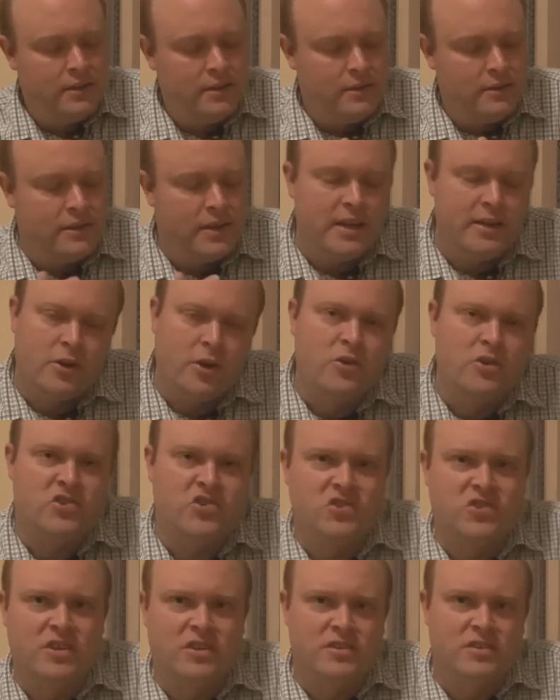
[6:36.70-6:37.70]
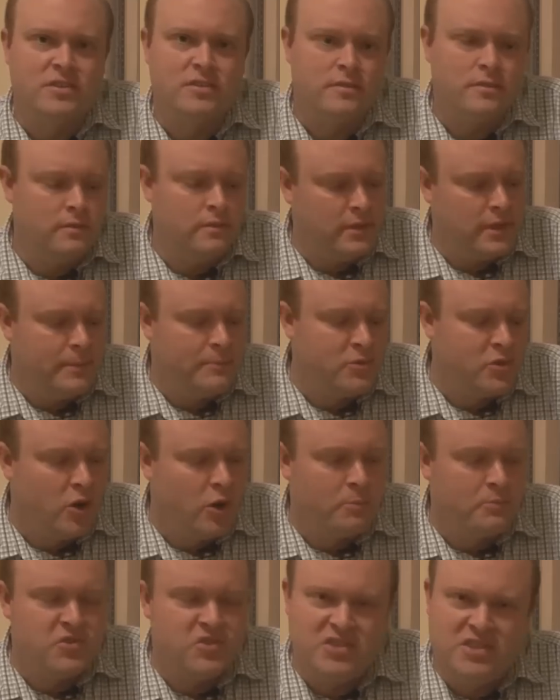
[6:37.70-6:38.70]
they noticed that
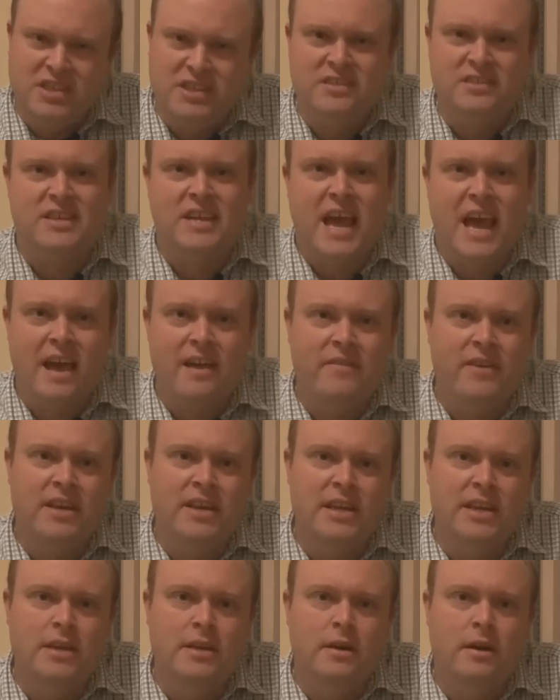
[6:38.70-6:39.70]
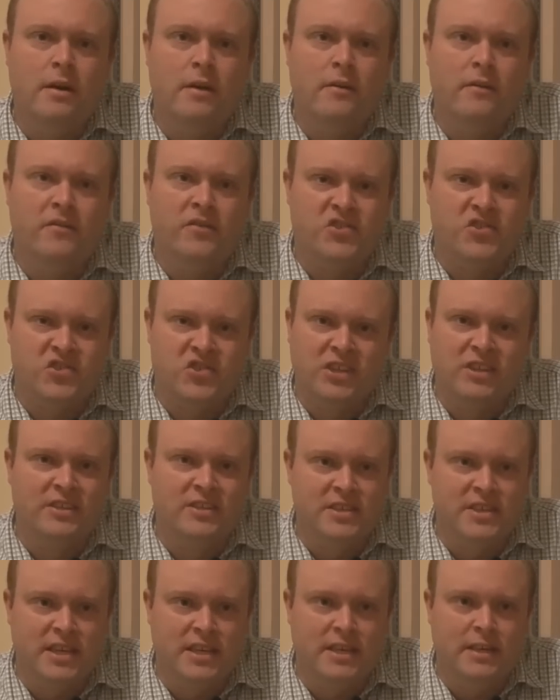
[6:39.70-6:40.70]
laptops didn't have any
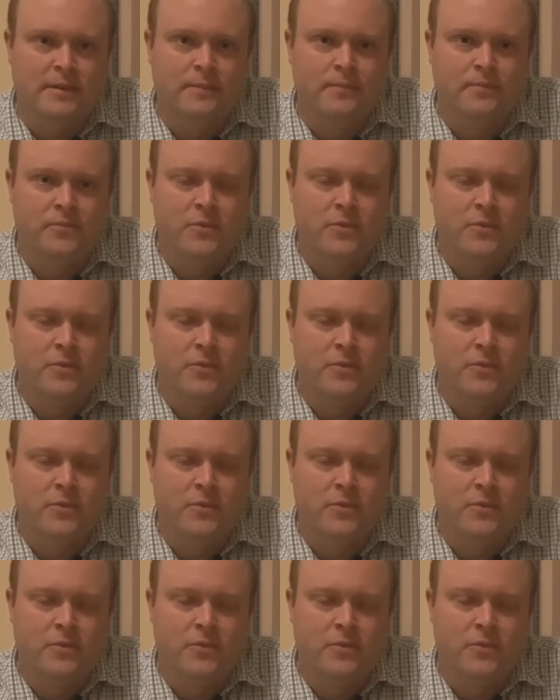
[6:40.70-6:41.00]
facility